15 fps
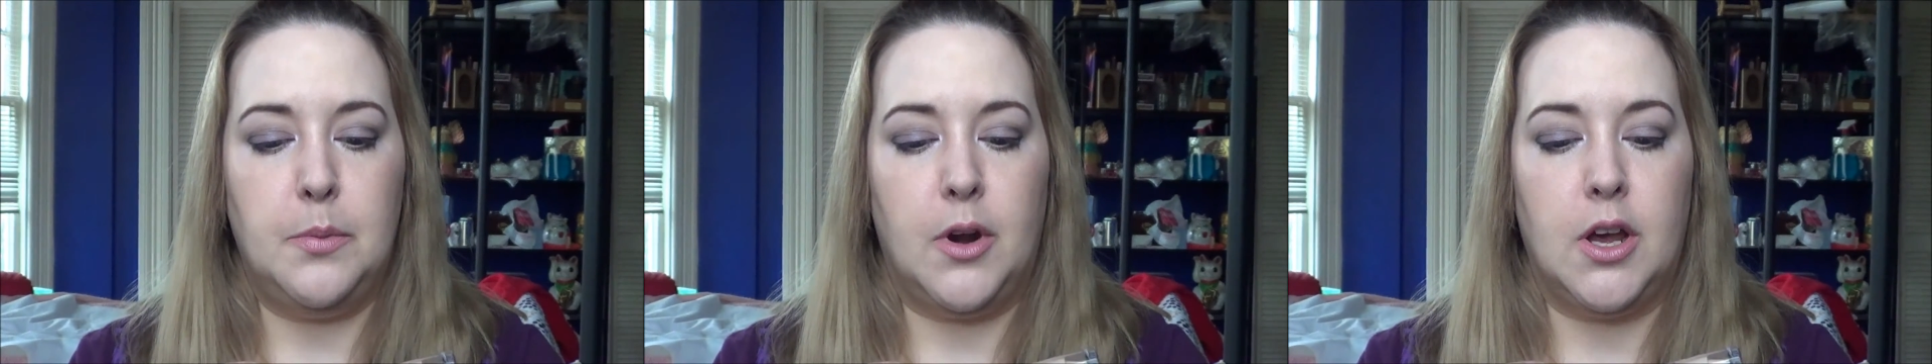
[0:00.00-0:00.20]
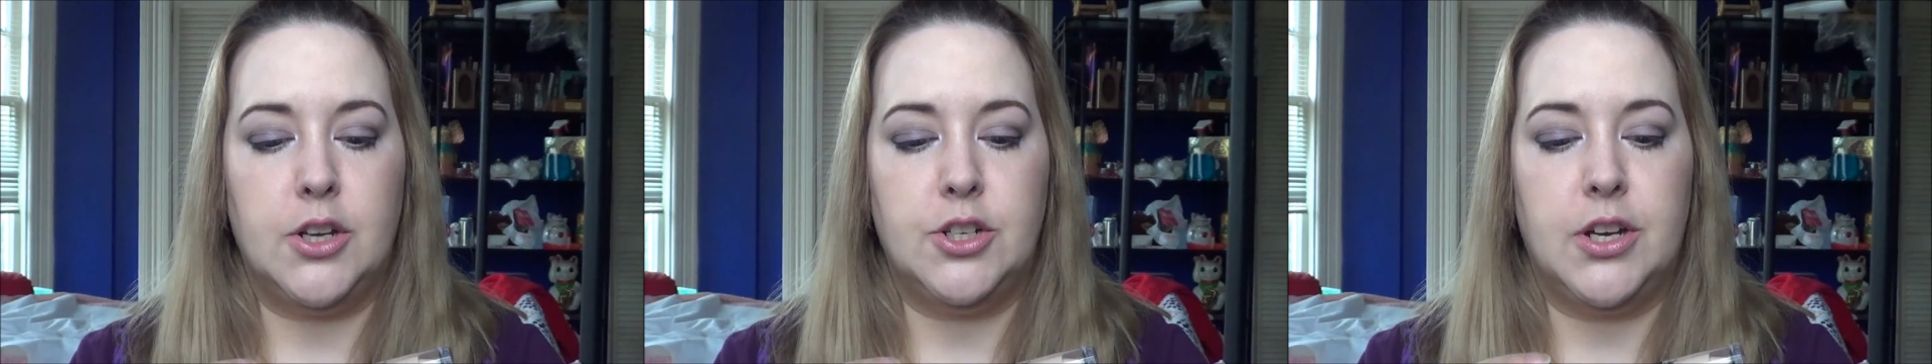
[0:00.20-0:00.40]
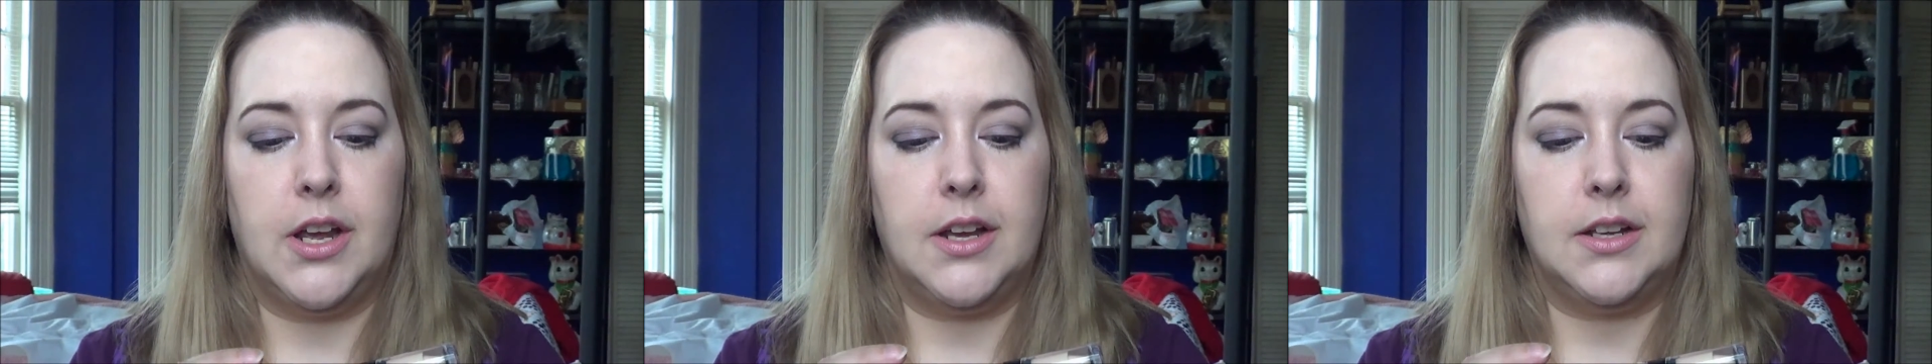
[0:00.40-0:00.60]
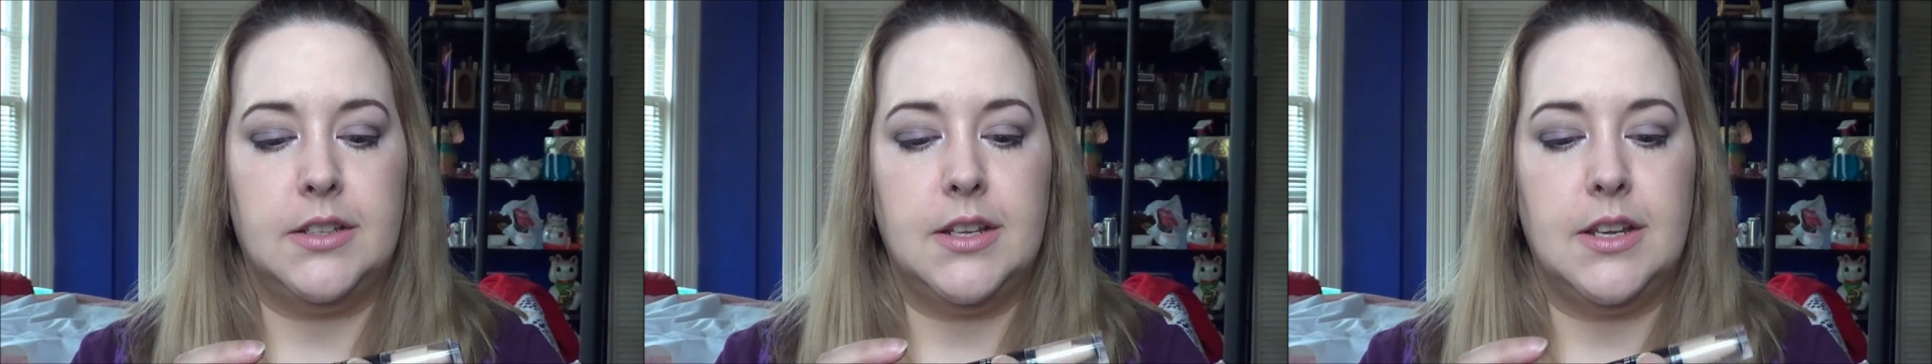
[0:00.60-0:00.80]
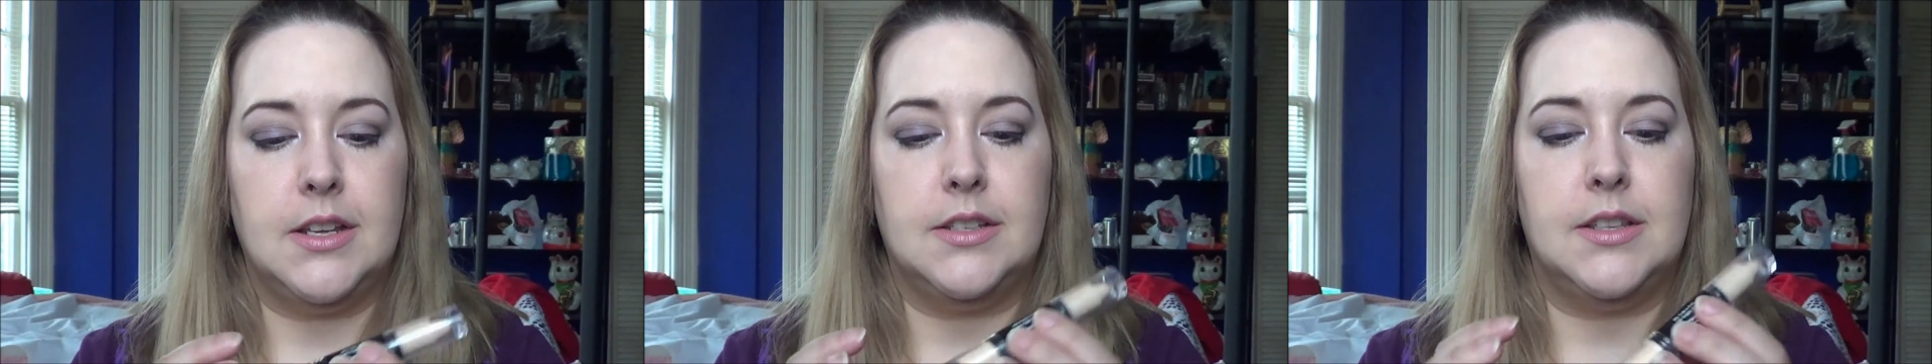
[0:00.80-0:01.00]

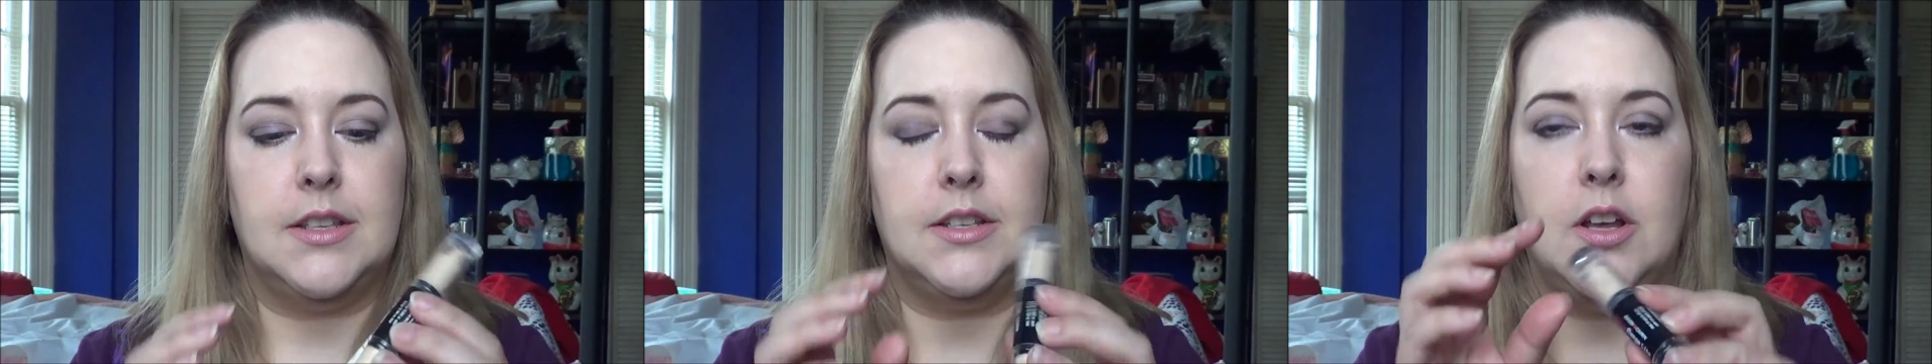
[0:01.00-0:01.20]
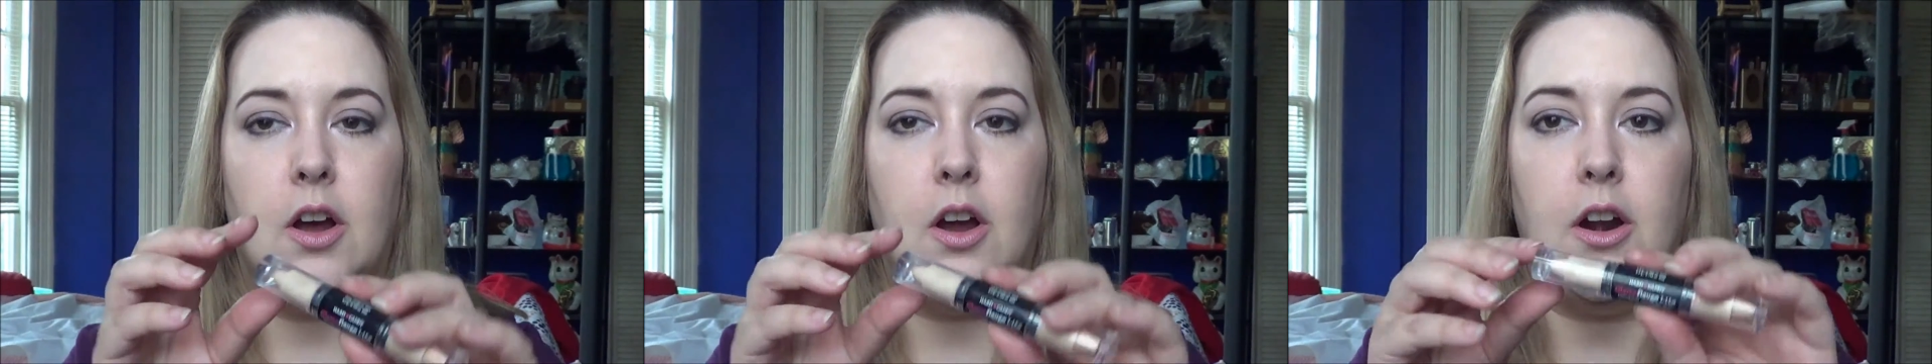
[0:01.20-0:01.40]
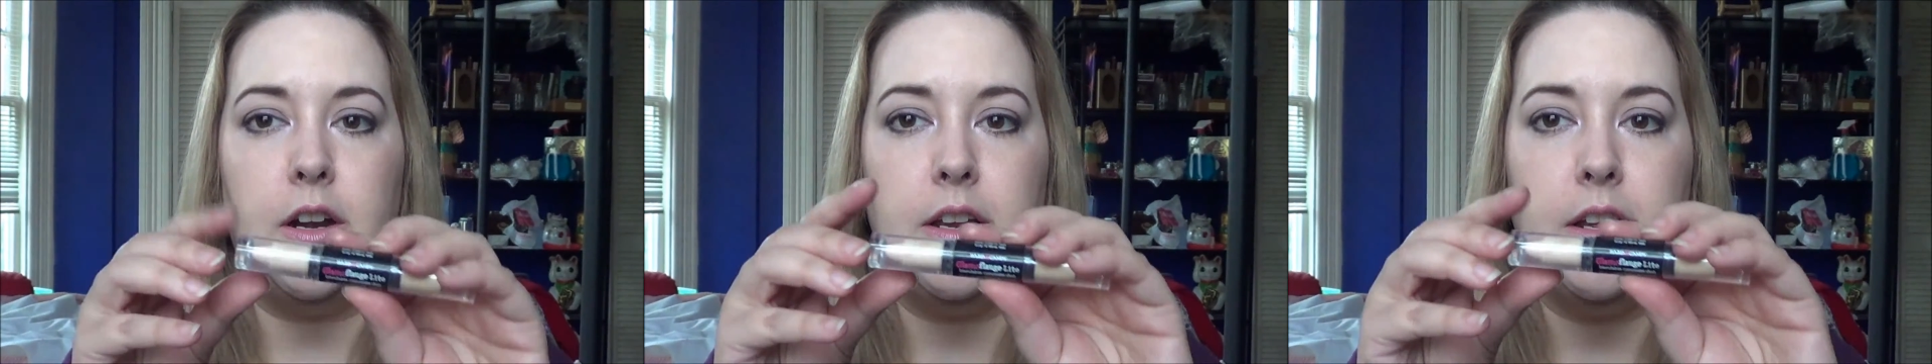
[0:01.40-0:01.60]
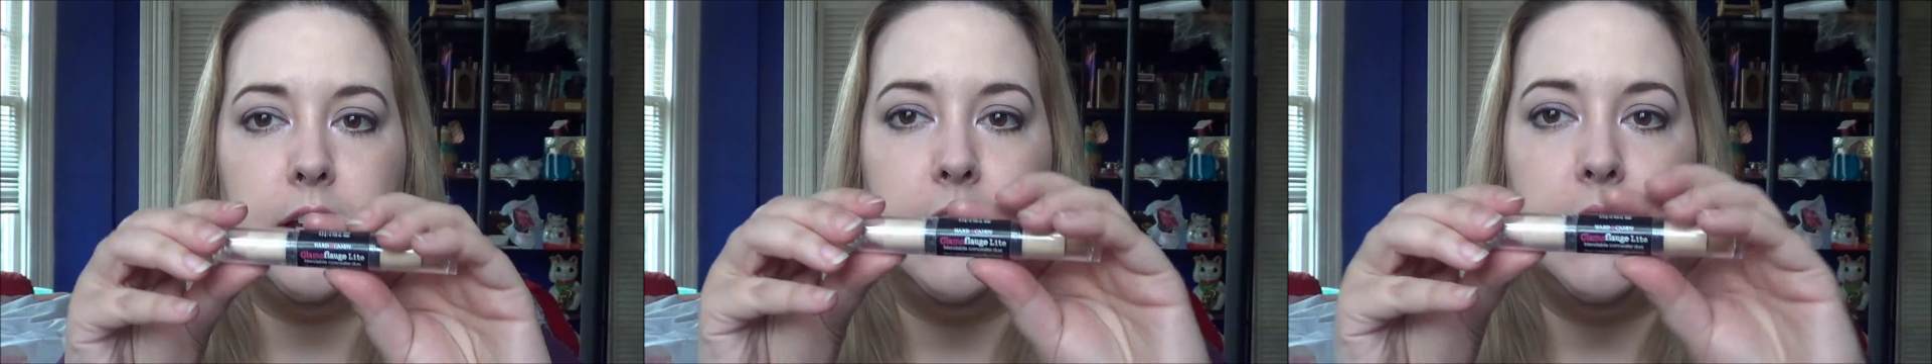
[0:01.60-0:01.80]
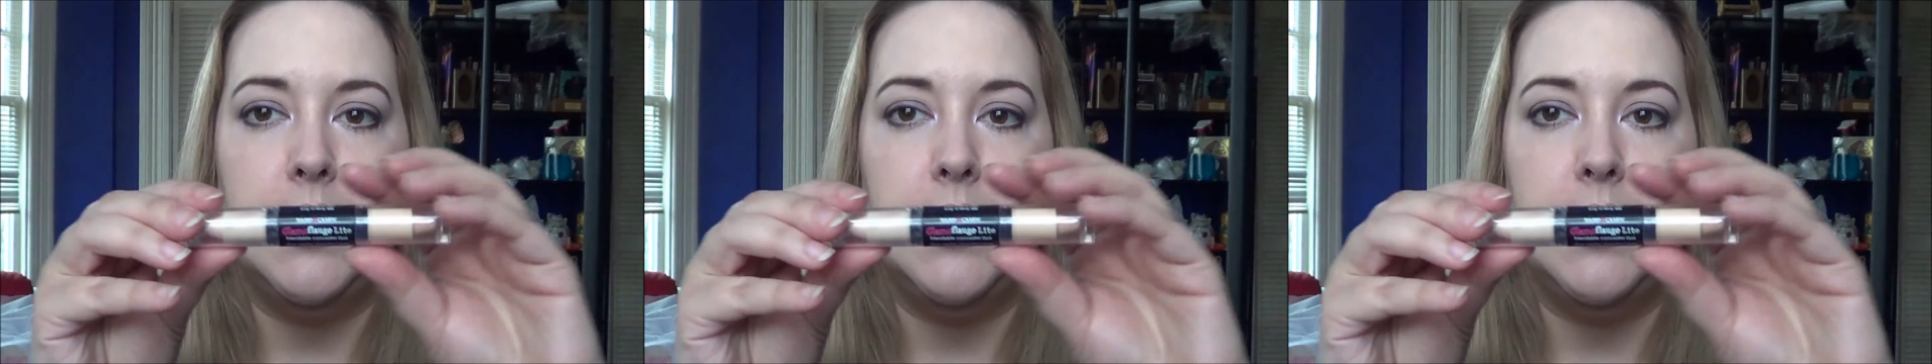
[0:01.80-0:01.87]
project is this Hard